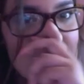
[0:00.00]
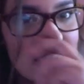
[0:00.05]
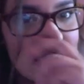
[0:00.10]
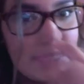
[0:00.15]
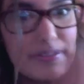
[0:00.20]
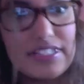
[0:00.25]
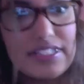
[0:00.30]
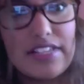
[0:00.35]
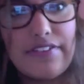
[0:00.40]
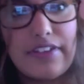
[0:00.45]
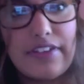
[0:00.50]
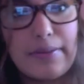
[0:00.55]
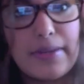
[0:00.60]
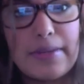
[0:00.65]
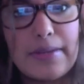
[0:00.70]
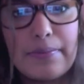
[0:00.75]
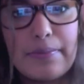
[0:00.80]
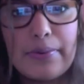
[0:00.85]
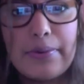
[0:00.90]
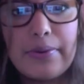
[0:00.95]
specific
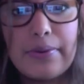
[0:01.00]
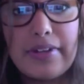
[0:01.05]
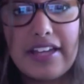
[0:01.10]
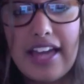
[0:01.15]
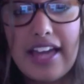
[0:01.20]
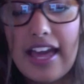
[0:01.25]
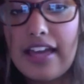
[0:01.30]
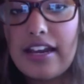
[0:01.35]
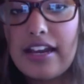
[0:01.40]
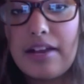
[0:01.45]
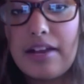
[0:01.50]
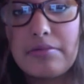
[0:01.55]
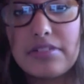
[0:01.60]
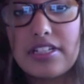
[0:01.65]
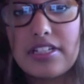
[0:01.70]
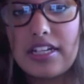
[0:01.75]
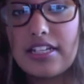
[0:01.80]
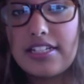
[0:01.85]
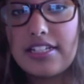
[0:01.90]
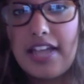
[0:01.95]
people again I'm
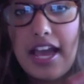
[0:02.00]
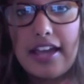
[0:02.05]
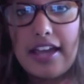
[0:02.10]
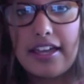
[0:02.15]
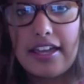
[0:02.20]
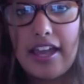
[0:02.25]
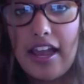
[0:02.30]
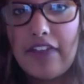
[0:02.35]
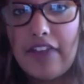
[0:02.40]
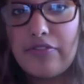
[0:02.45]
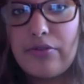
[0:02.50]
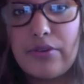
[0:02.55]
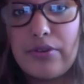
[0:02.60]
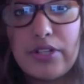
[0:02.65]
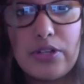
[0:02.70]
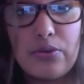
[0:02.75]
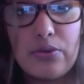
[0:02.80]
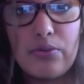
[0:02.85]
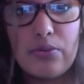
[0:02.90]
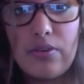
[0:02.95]
just gonna tag everyone
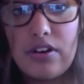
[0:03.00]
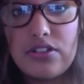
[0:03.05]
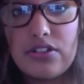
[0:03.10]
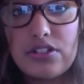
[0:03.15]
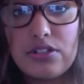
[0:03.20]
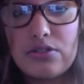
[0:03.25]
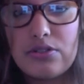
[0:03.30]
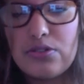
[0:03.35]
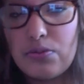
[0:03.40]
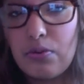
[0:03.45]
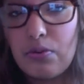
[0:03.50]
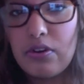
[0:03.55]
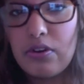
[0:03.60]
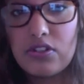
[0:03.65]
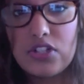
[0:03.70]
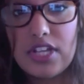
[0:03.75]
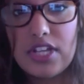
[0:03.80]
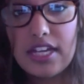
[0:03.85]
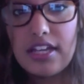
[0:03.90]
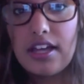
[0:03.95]
who watch who's
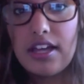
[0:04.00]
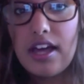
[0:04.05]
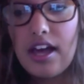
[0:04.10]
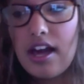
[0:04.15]
watching